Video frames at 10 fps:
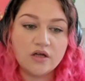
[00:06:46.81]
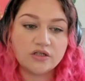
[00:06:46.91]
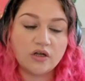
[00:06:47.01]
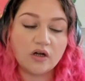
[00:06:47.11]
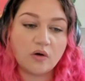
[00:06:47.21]

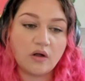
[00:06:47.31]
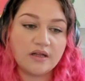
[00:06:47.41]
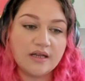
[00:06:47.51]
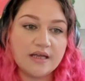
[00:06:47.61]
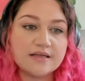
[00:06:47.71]
So
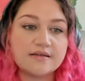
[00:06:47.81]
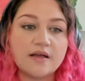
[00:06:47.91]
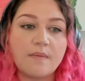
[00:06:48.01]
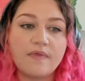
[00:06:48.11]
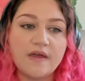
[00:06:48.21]
equality is
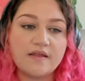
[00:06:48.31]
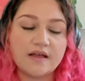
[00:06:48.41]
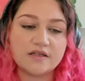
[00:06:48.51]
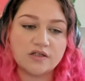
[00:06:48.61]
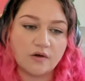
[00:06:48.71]
something
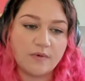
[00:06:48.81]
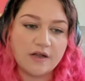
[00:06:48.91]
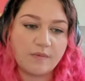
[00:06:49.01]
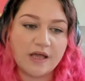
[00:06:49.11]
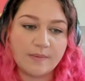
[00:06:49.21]
that so
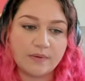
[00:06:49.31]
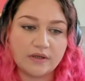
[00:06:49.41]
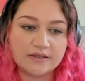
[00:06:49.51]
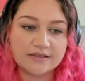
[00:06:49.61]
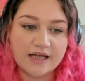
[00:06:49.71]
many
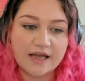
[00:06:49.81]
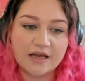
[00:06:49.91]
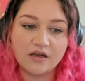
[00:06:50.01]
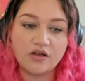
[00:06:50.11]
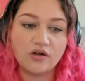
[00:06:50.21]
people are
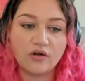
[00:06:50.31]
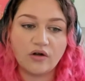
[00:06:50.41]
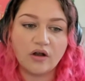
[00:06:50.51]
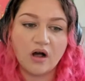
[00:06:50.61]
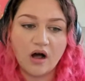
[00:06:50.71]
saying, you
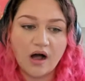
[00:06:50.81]
know,